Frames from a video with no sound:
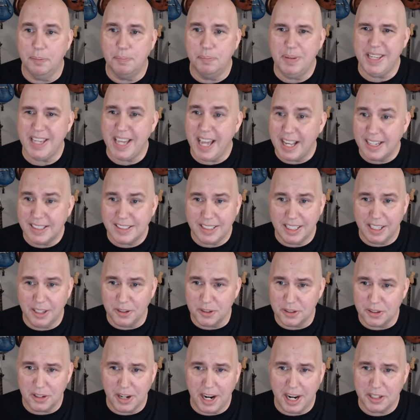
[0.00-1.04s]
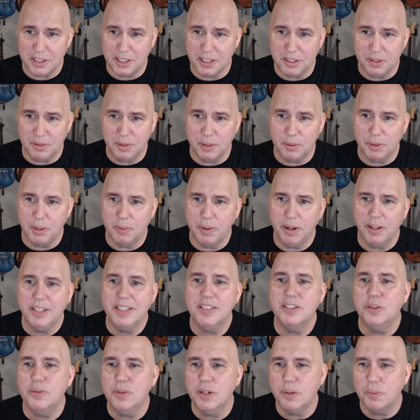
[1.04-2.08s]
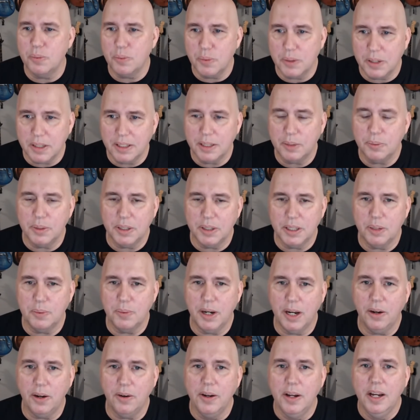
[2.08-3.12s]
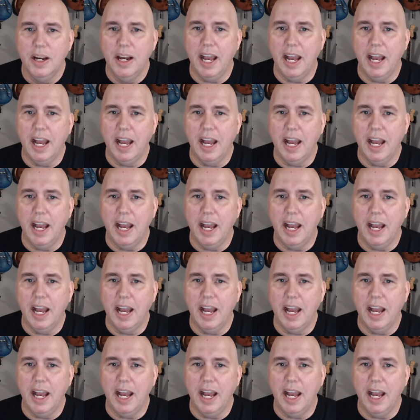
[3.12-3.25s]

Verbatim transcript: PA sales are actually doing really well. He's doing really, really well.